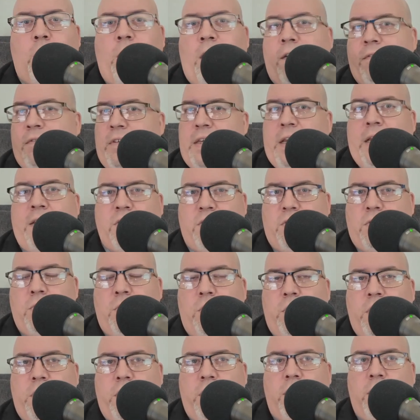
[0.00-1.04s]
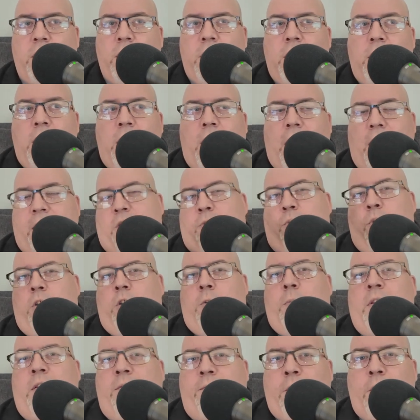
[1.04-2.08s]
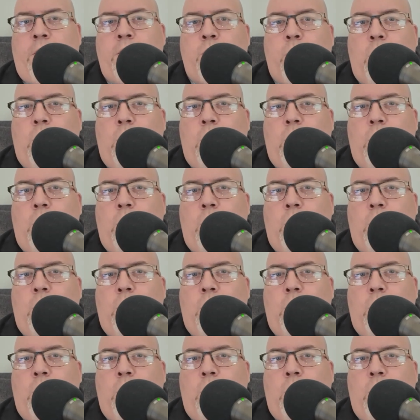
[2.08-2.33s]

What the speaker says: We'll have guests on here. I just wanted to be the first